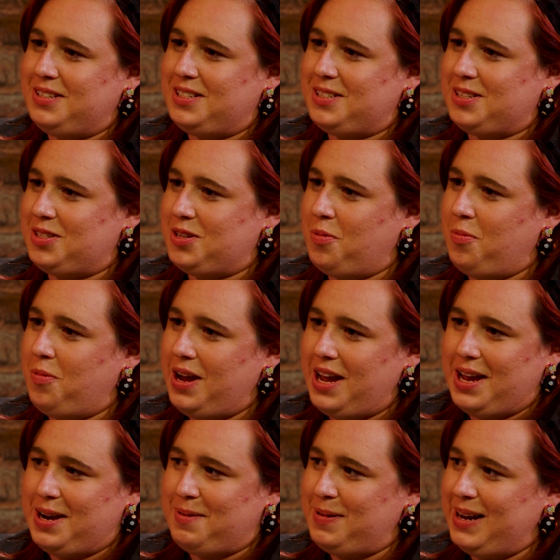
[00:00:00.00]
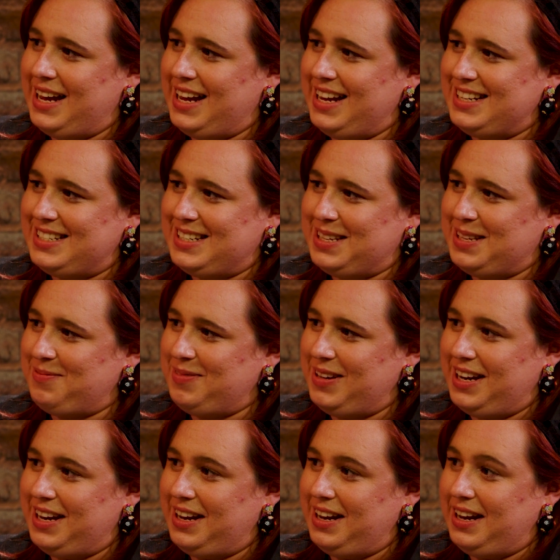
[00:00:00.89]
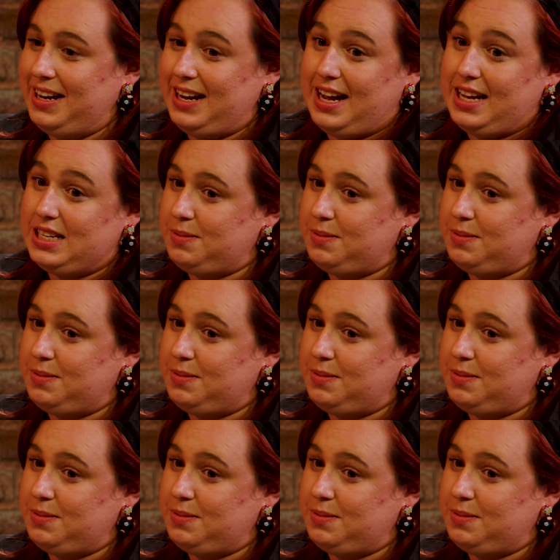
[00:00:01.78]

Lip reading: such a weird place at the minute, and it has